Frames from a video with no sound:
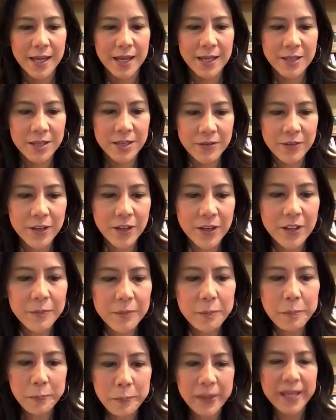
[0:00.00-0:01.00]
You've got
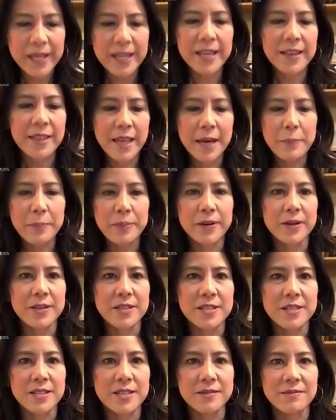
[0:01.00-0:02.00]
to be that
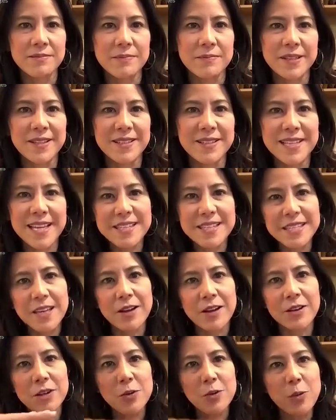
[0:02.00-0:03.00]
person because that's
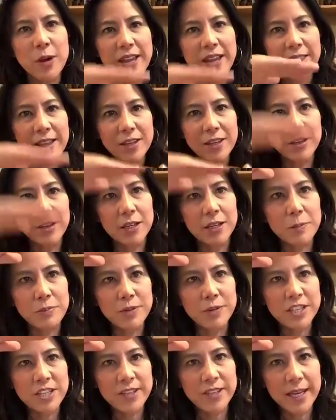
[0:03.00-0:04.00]
the only way that you're going to
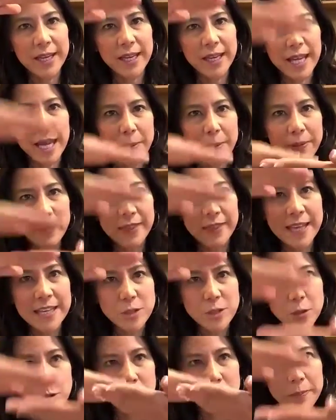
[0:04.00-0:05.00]
bridge that gap. And
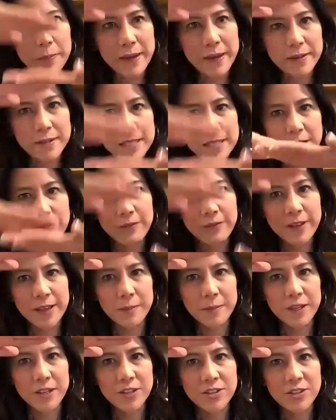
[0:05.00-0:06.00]
that's all about self
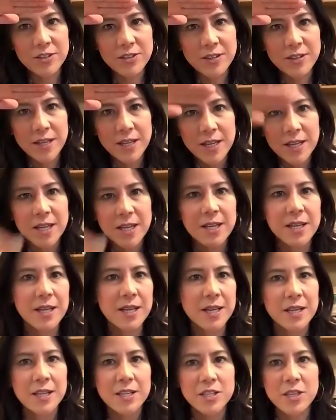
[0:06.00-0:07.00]
image.
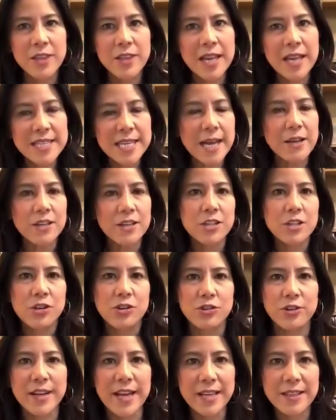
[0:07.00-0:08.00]
So that's how you
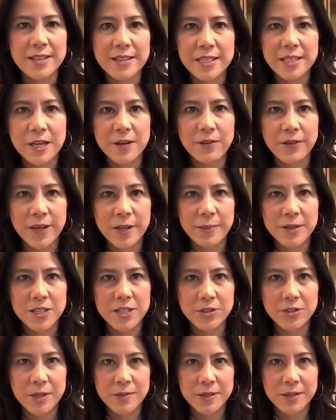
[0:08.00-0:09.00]
create the self
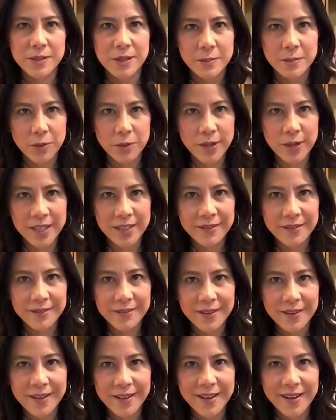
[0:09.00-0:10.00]
image script. Number one,
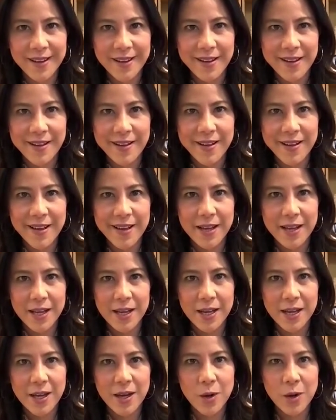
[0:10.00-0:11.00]

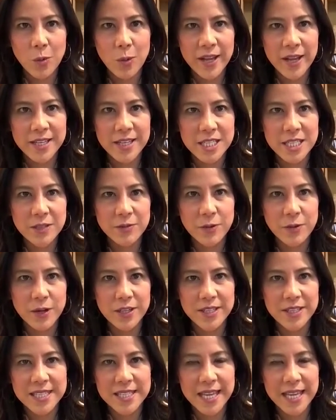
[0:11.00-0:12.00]
awareness of
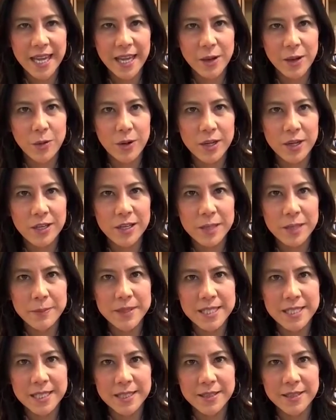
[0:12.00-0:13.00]
what you're saying. What are you
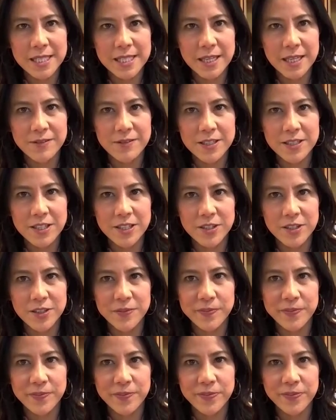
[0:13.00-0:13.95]
limiting yourselves to?